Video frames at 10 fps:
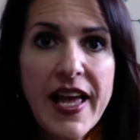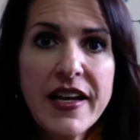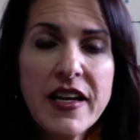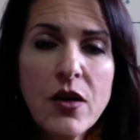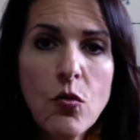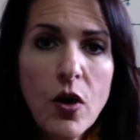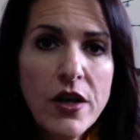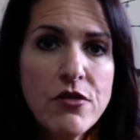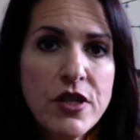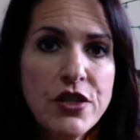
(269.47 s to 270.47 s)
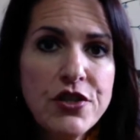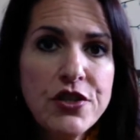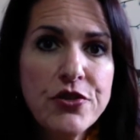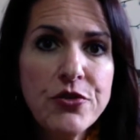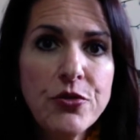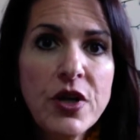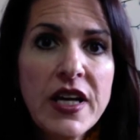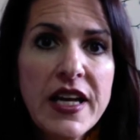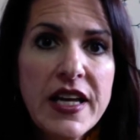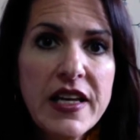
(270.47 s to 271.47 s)
And what you can do
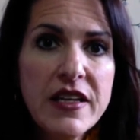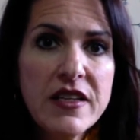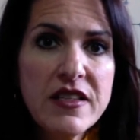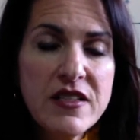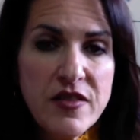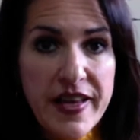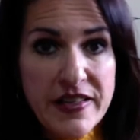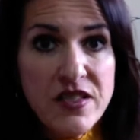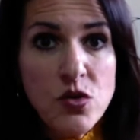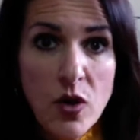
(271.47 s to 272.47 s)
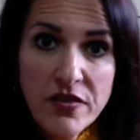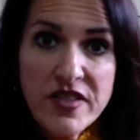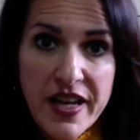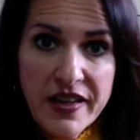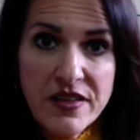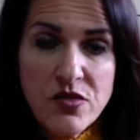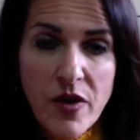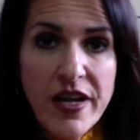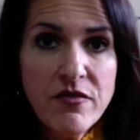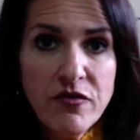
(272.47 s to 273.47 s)
is so that's 12 seconds,
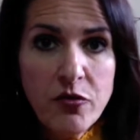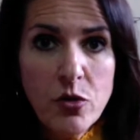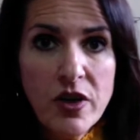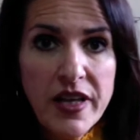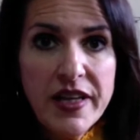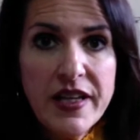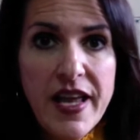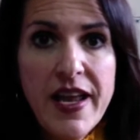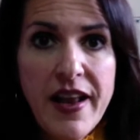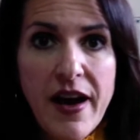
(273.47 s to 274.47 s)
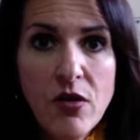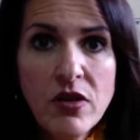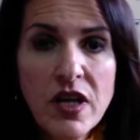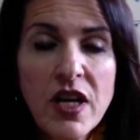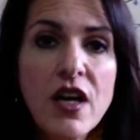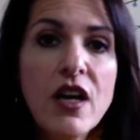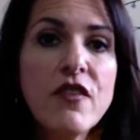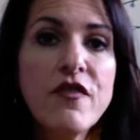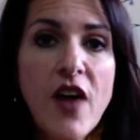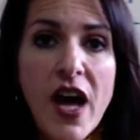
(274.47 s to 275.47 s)
right? Four in, eight out.
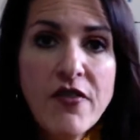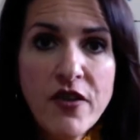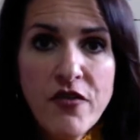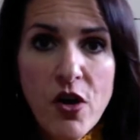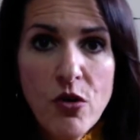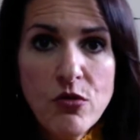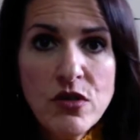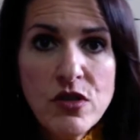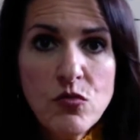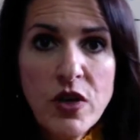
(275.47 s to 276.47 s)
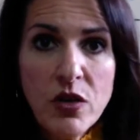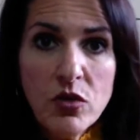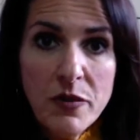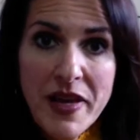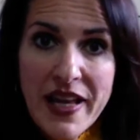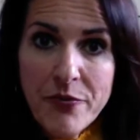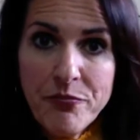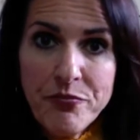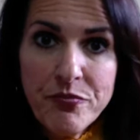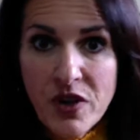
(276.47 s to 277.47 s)
Five of those would equal a minute,
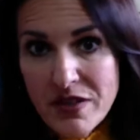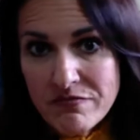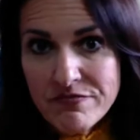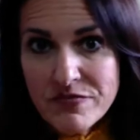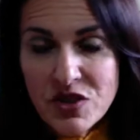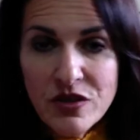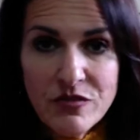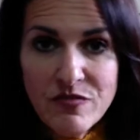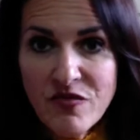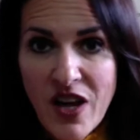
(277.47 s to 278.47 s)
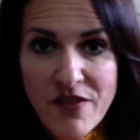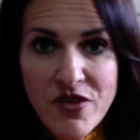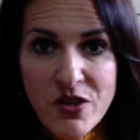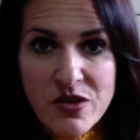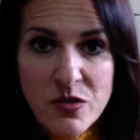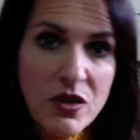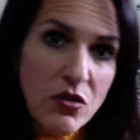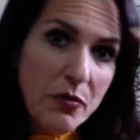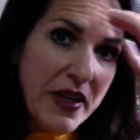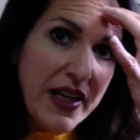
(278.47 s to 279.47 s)
right? So five of those would
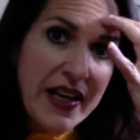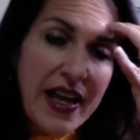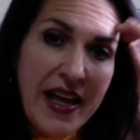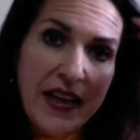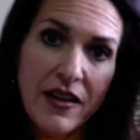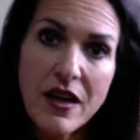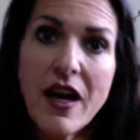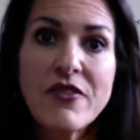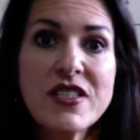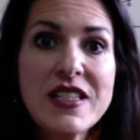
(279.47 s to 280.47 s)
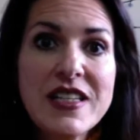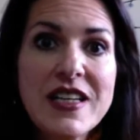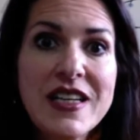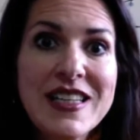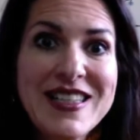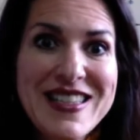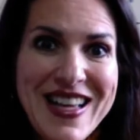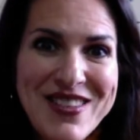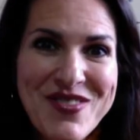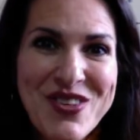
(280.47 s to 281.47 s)
equal a minute, and obviously
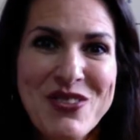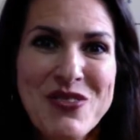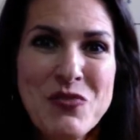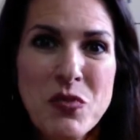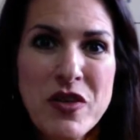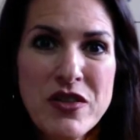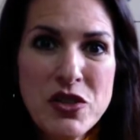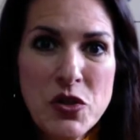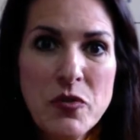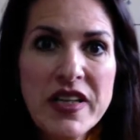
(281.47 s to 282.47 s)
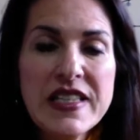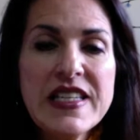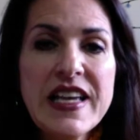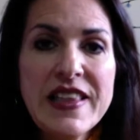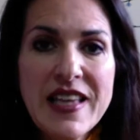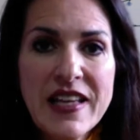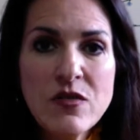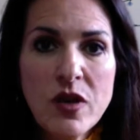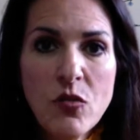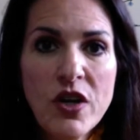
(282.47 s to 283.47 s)
10 of those would be the two minutes. And that's
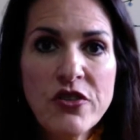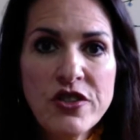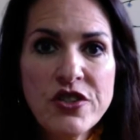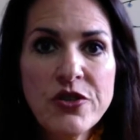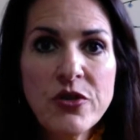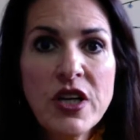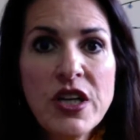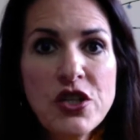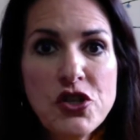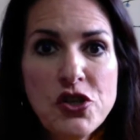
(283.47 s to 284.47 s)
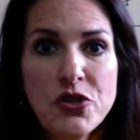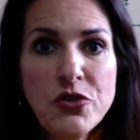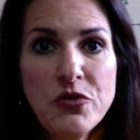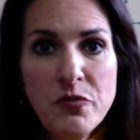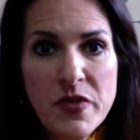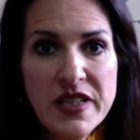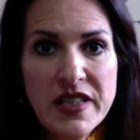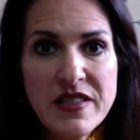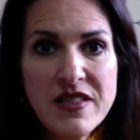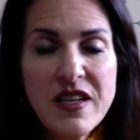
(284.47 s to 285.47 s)
what I want you to do. Two
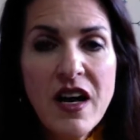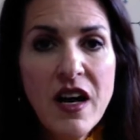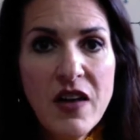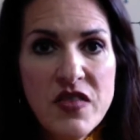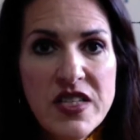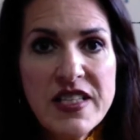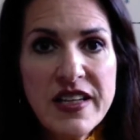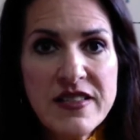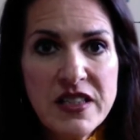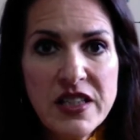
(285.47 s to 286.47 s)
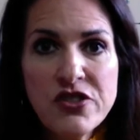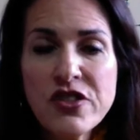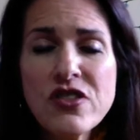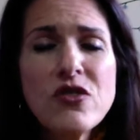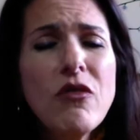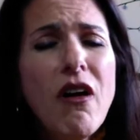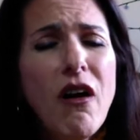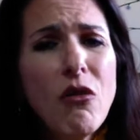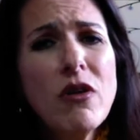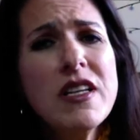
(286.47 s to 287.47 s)
minutes of these exhalations. You
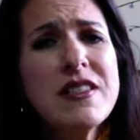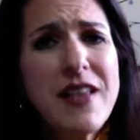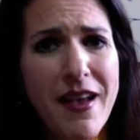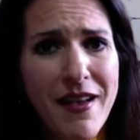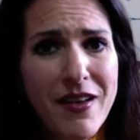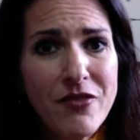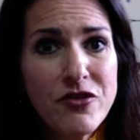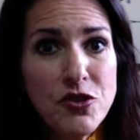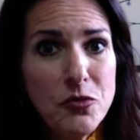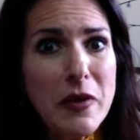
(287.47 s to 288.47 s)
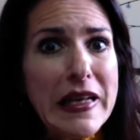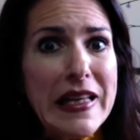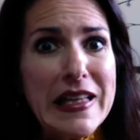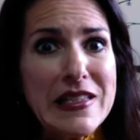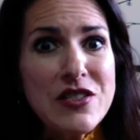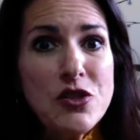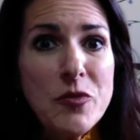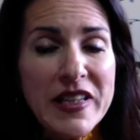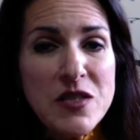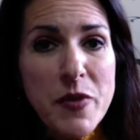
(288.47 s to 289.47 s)
always have two minutes, two
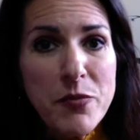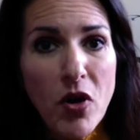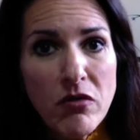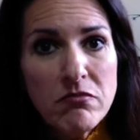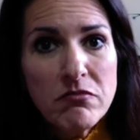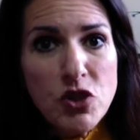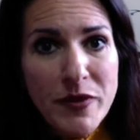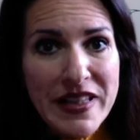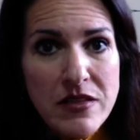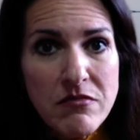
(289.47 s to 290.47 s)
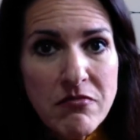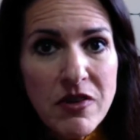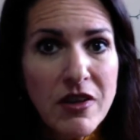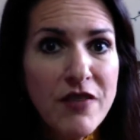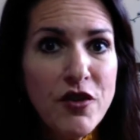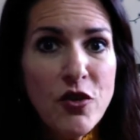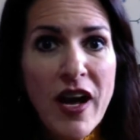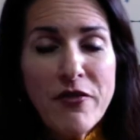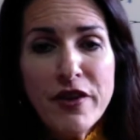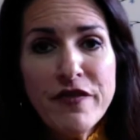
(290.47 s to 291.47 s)
minutes, people two minutes. If you're
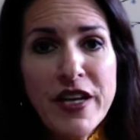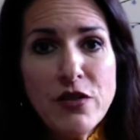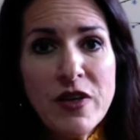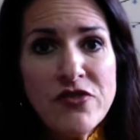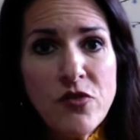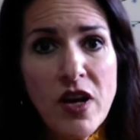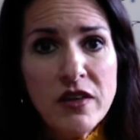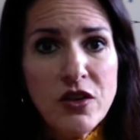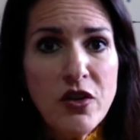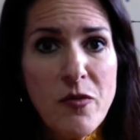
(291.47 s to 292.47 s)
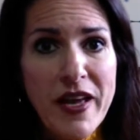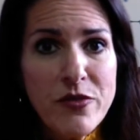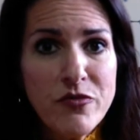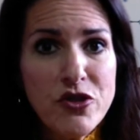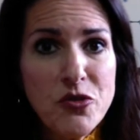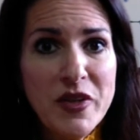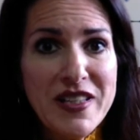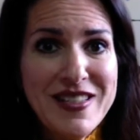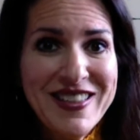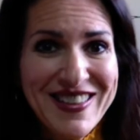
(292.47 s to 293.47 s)
having a fight in a restaurant, go to the bathroom for two minutes.